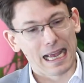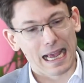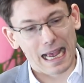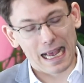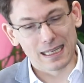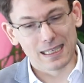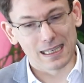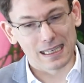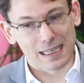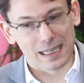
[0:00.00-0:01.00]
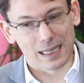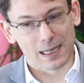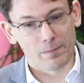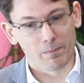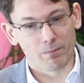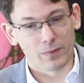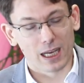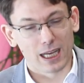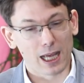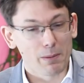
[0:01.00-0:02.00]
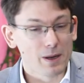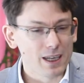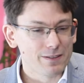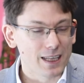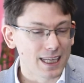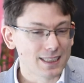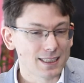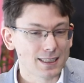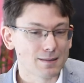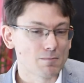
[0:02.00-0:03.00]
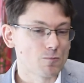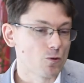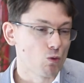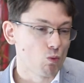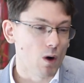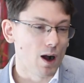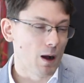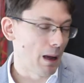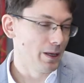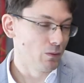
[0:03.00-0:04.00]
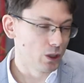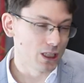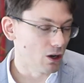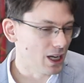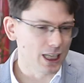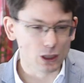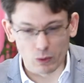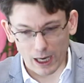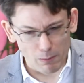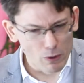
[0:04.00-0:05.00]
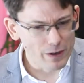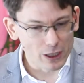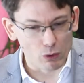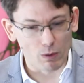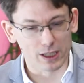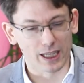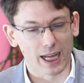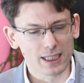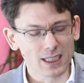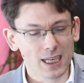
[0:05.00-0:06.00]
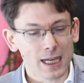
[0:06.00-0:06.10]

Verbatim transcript: And I believe that's what, I mean, with our clients, we are moving toward that.